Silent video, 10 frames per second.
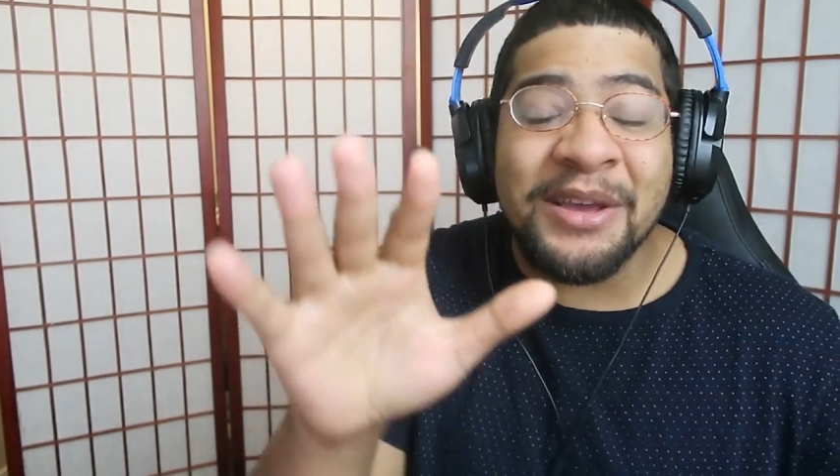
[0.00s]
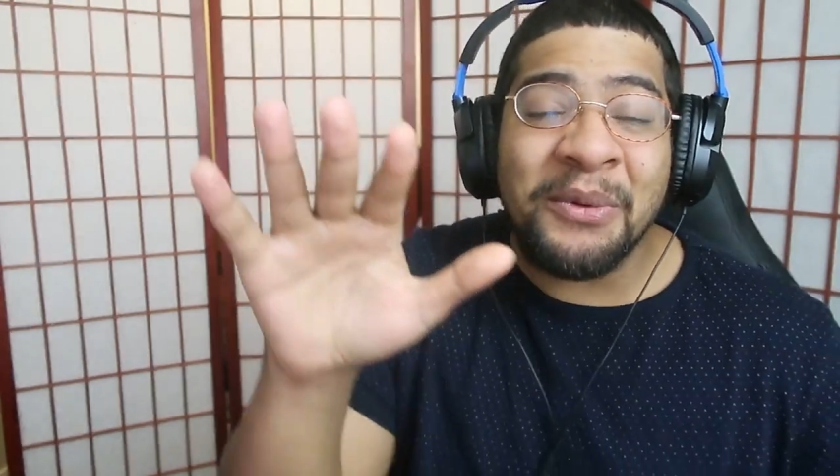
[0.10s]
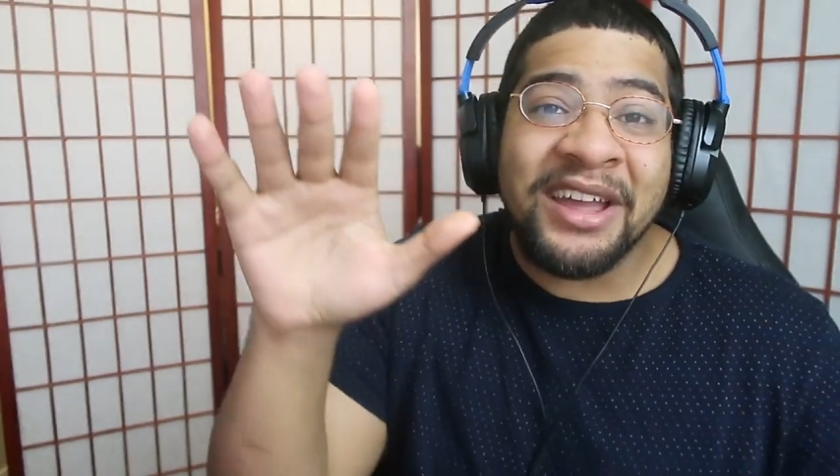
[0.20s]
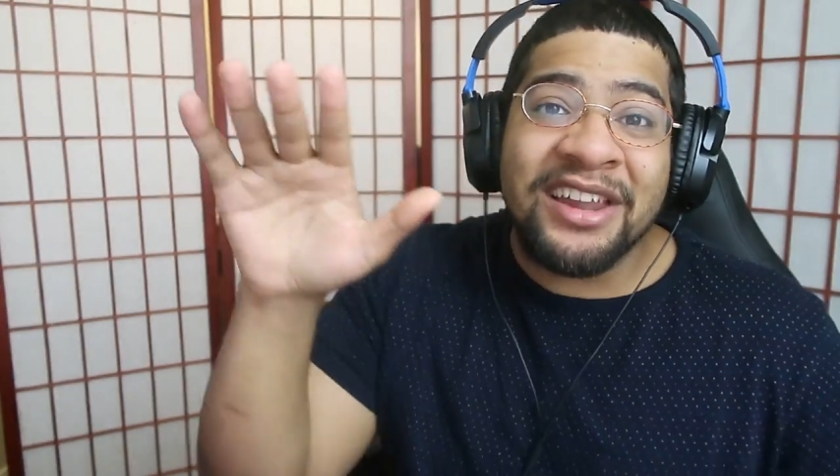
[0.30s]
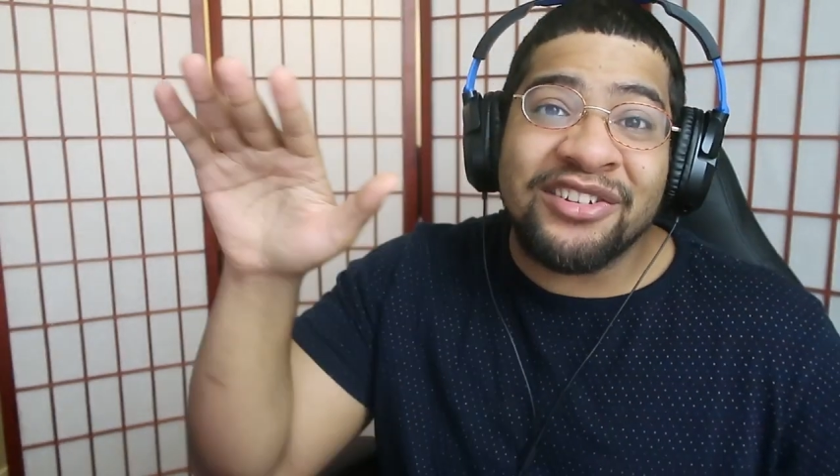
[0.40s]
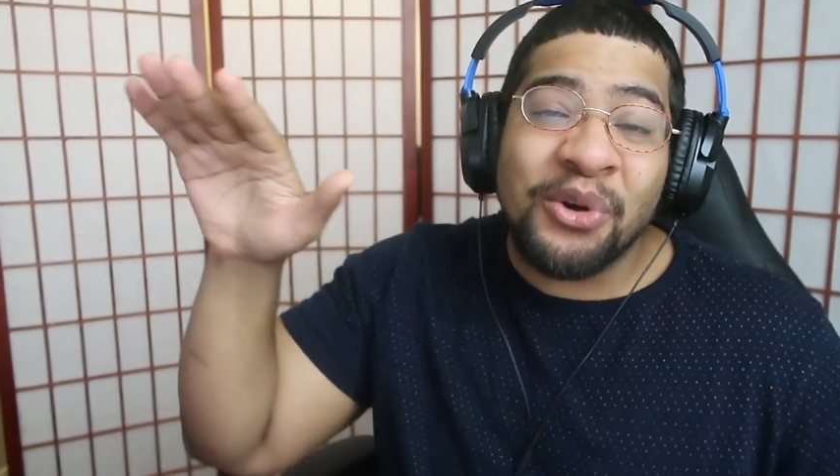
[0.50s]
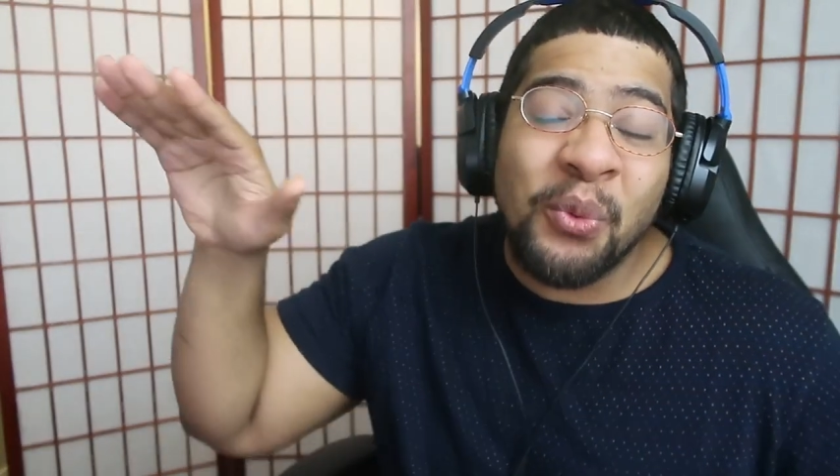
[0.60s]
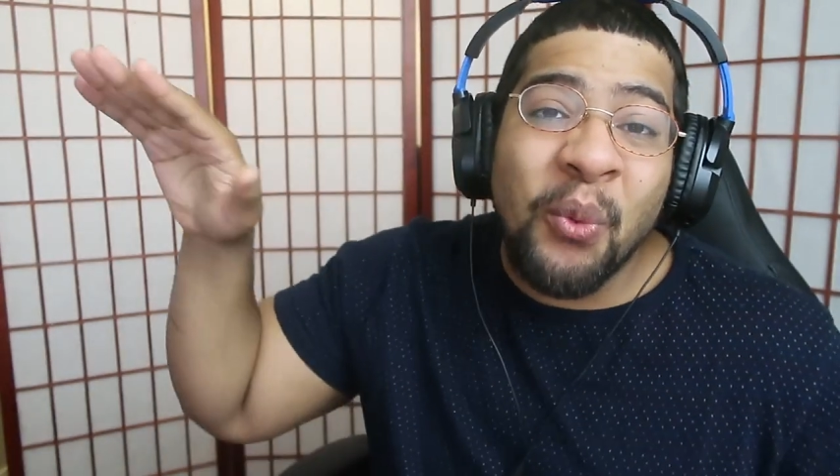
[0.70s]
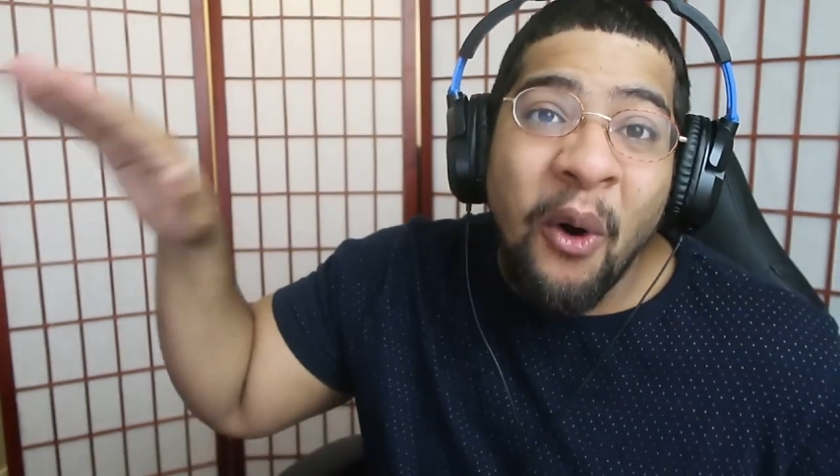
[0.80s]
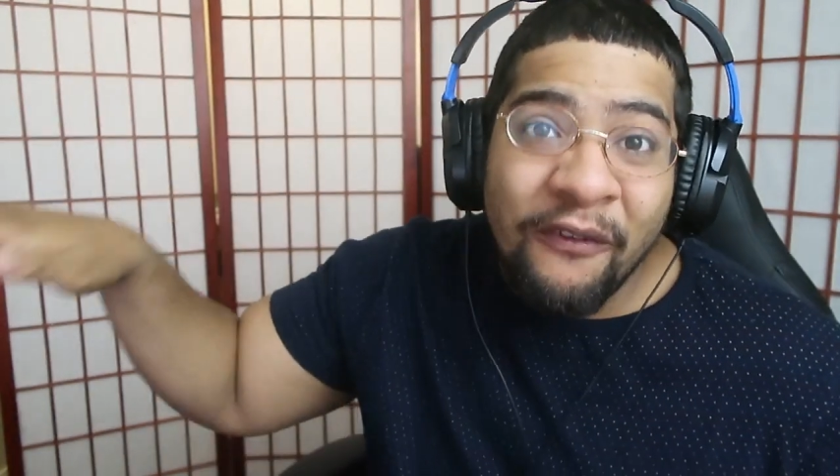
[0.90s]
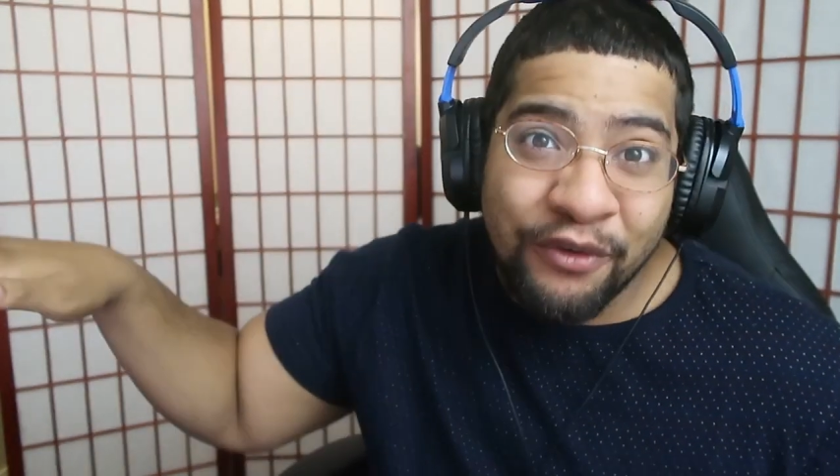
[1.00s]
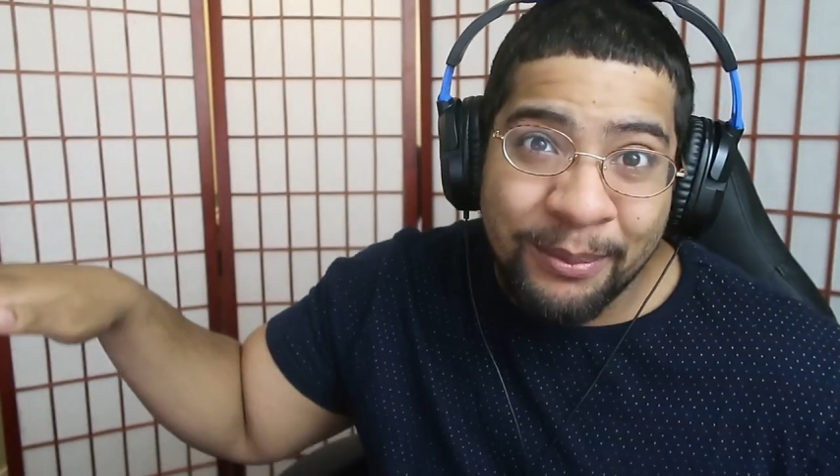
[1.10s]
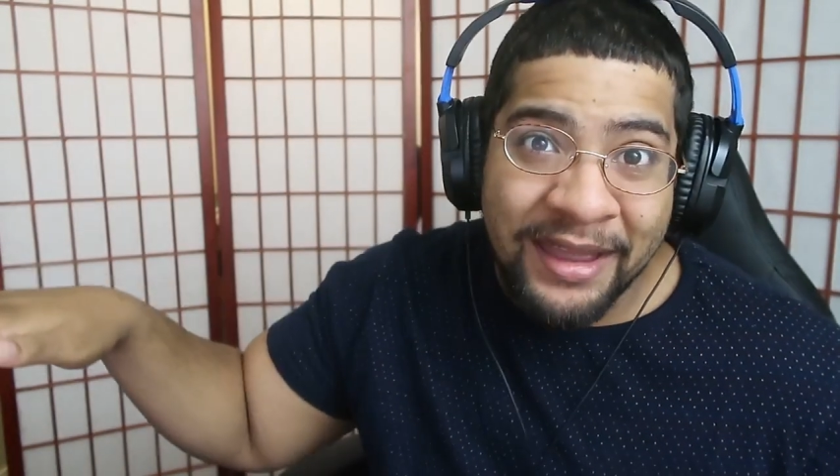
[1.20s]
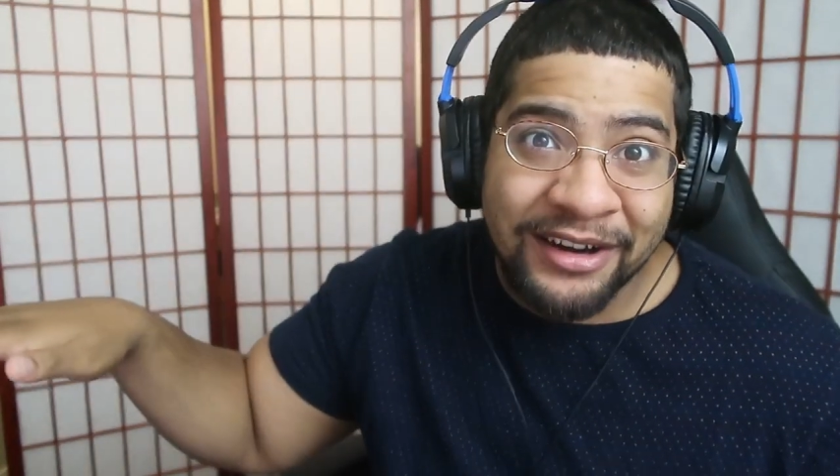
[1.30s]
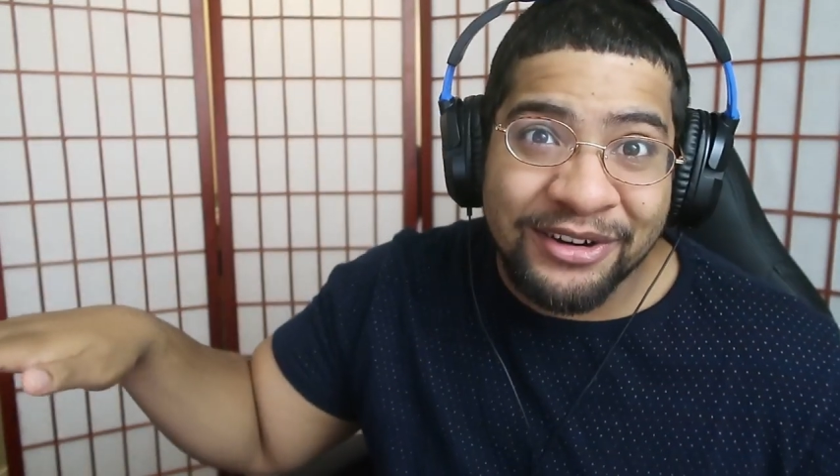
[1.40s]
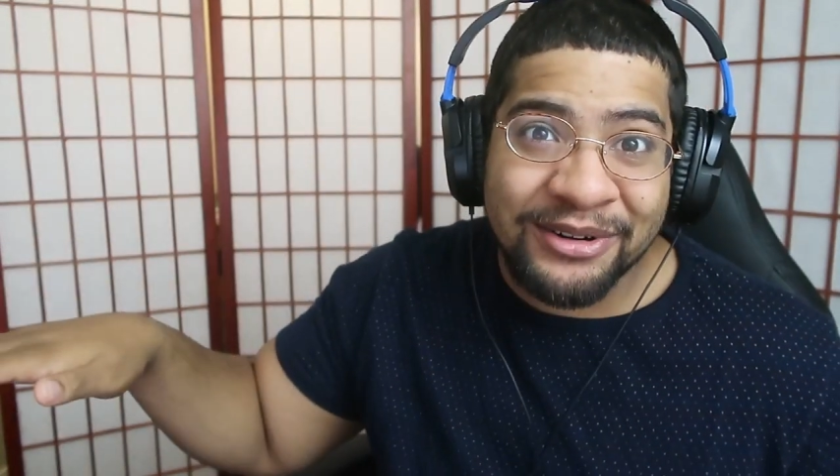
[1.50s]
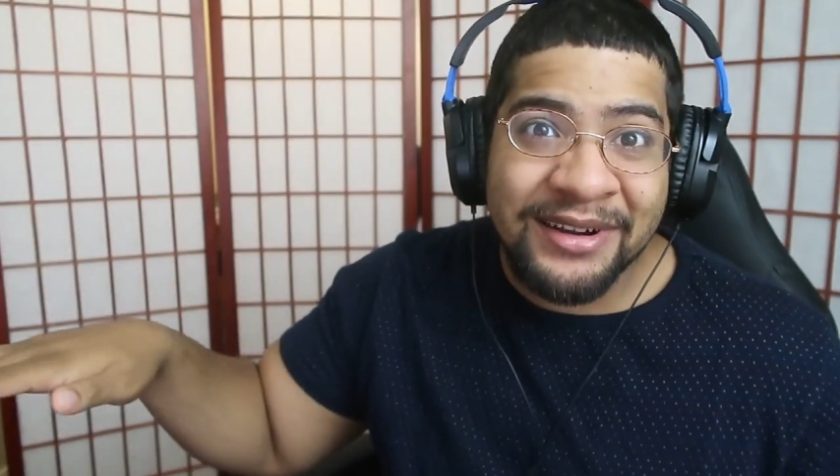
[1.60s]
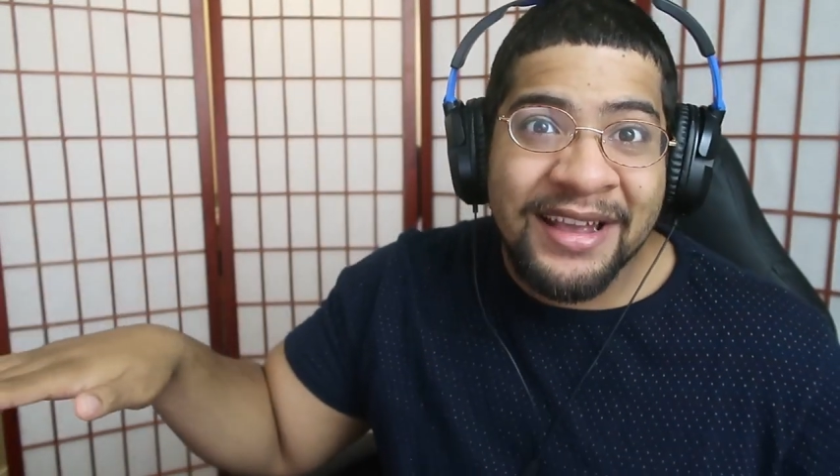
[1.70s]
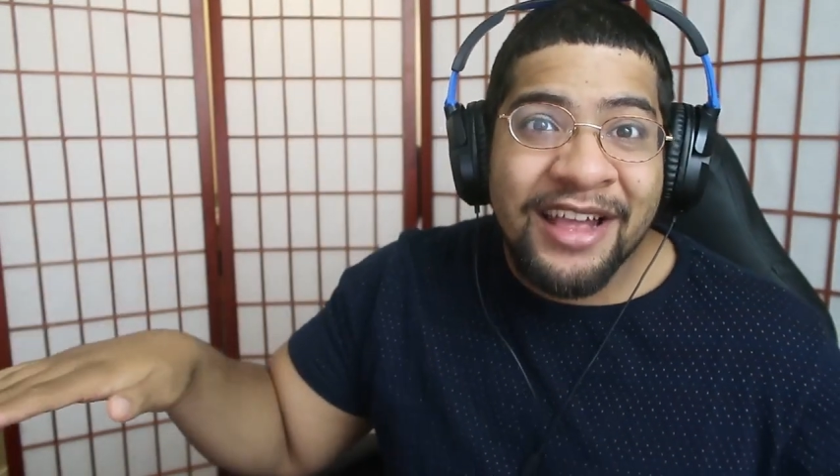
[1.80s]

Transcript: they would get us a waffle maker.